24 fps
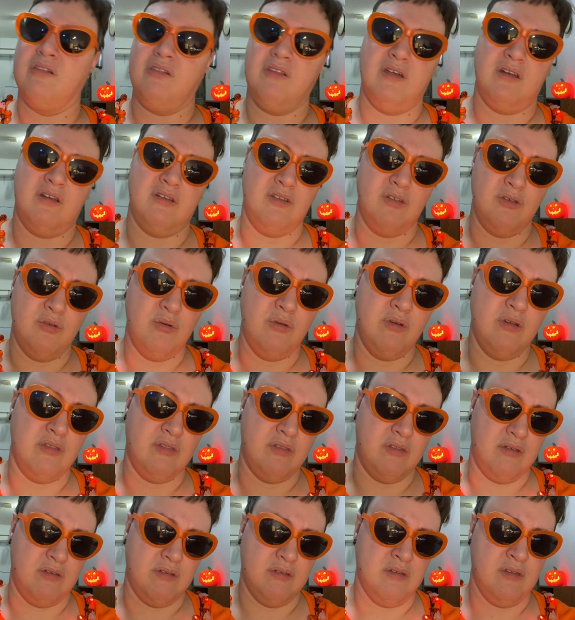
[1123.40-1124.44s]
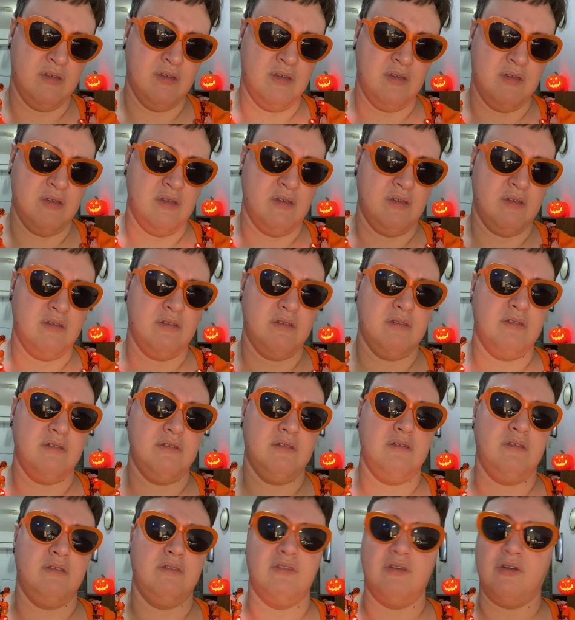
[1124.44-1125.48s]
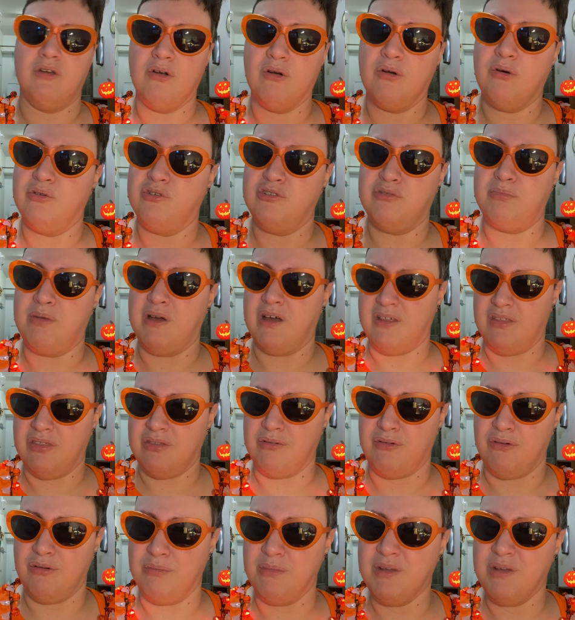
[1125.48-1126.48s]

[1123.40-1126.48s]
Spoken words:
let a dude in the girls' bathroom.